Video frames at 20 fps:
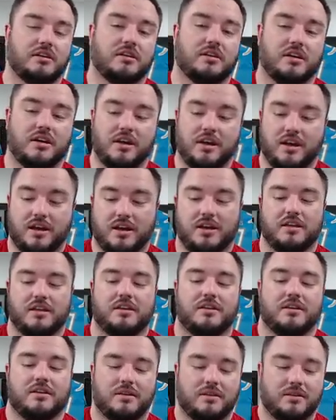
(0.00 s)

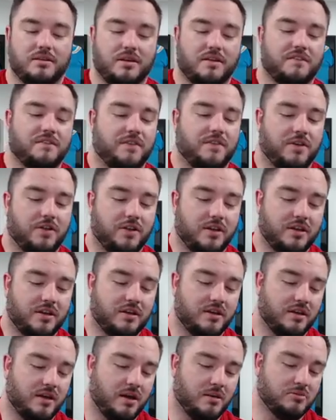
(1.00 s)
and I feel
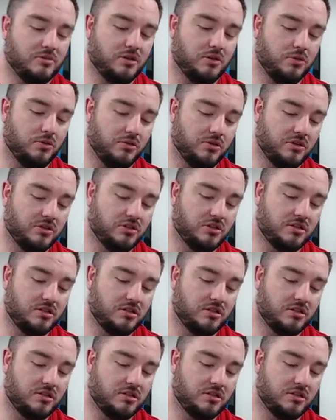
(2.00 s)
like MJ Holdings just